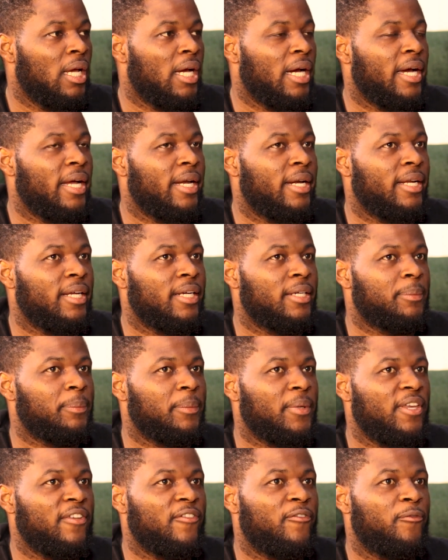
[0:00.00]
and
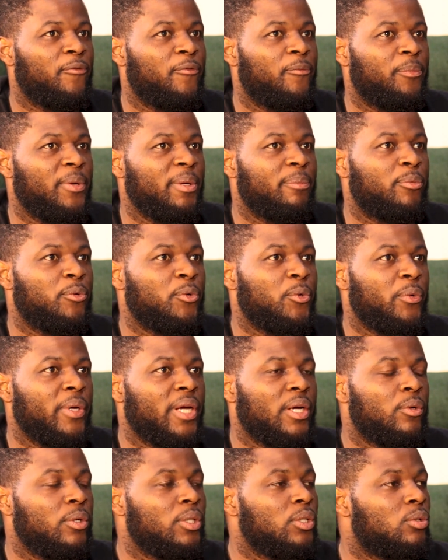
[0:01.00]
if people
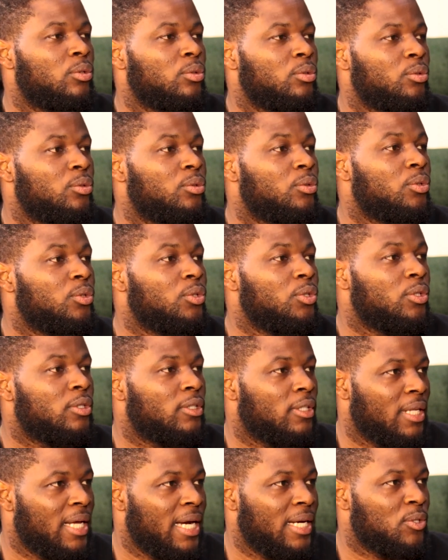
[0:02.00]
were going to
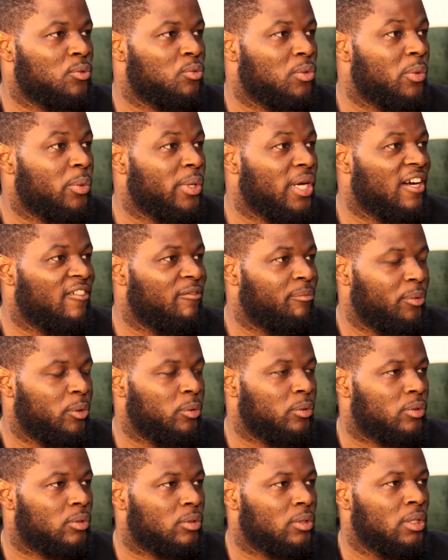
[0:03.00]
utilize what we have
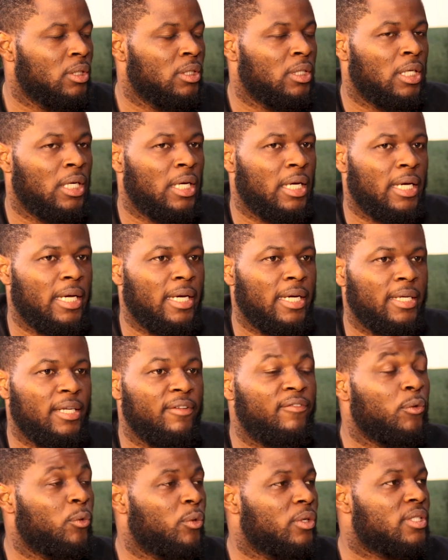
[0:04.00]
built, and
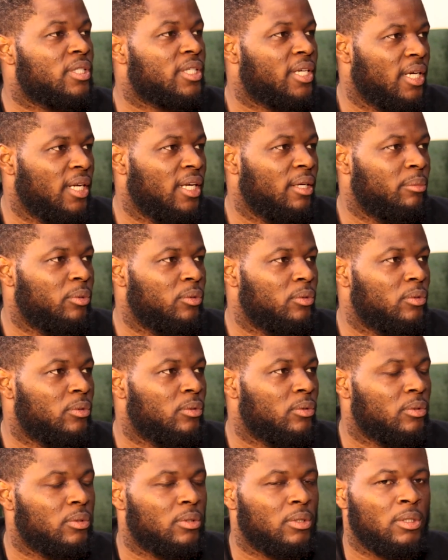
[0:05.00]
if it was scalable.
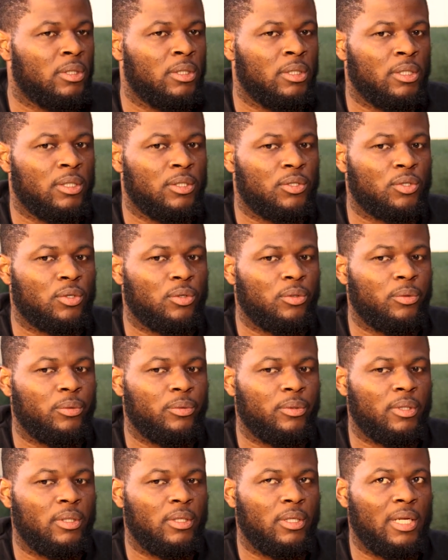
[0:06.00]

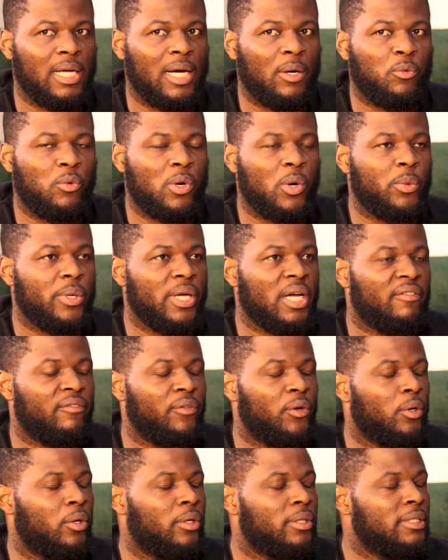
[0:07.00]
So that what we
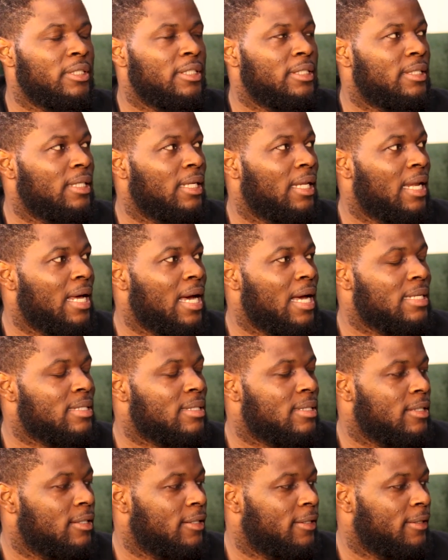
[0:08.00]
have done in the
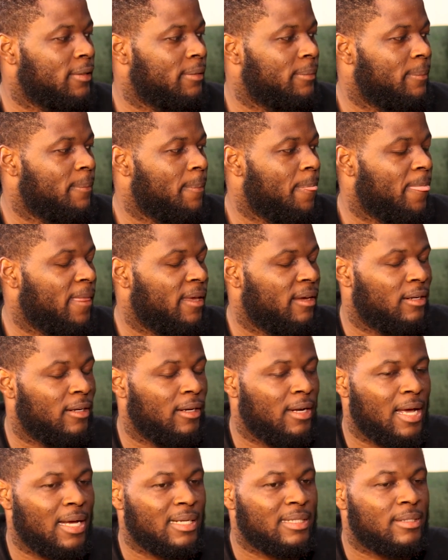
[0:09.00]

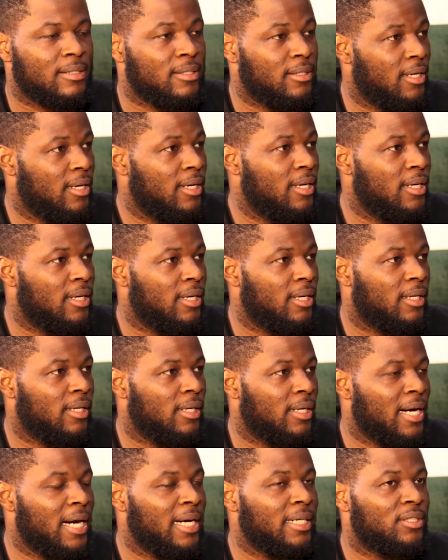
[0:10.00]
last year,
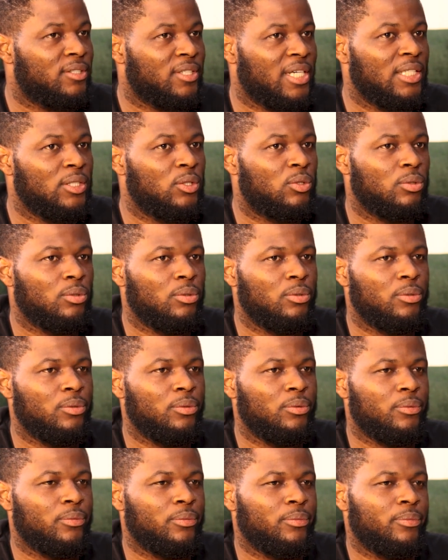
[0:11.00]
right, trying
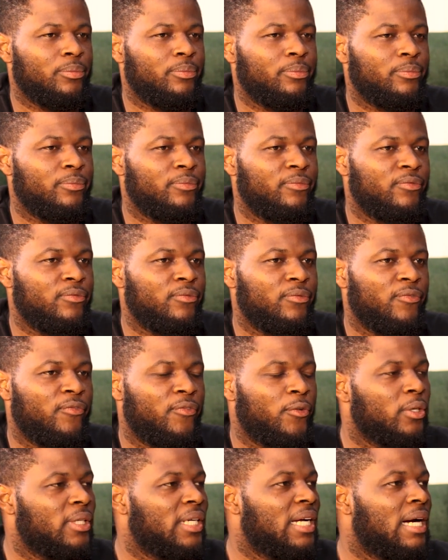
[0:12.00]
to
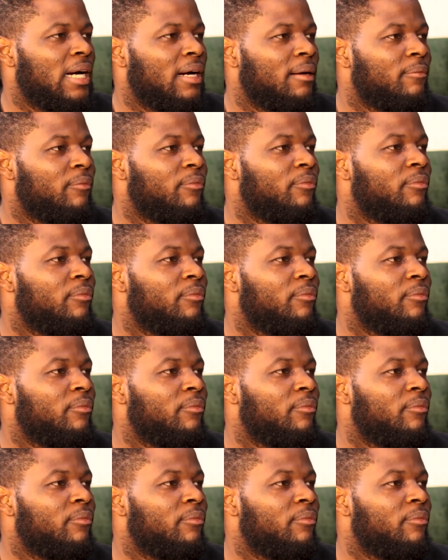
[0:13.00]
further